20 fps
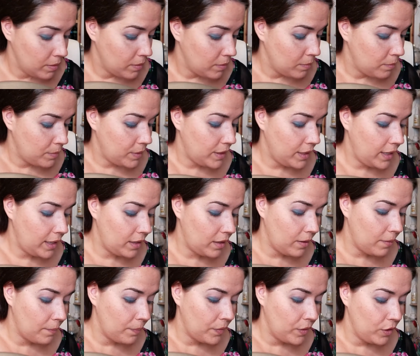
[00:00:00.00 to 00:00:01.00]
But again,
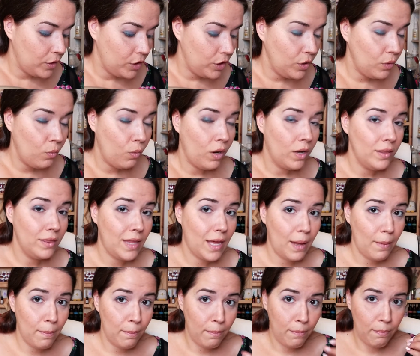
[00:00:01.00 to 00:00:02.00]
you want
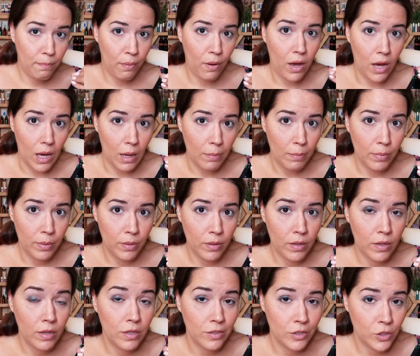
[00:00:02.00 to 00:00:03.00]
that pop
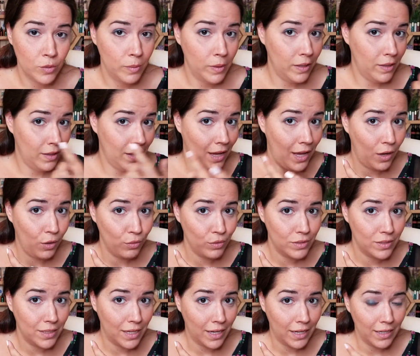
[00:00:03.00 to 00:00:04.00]
to be in the
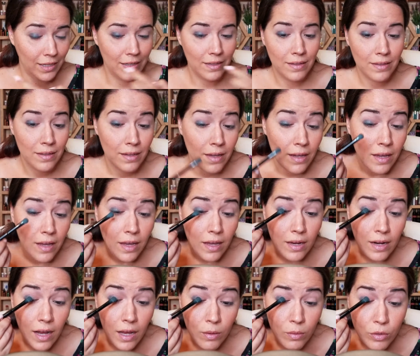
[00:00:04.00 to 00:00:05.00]
outside,
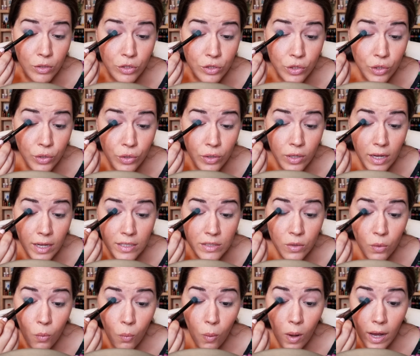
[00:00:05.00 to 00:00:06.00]
and I will show you guys
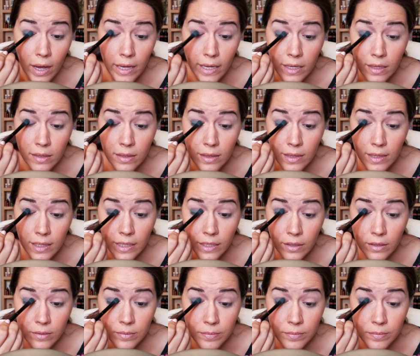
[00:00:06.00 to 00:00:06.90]
why later.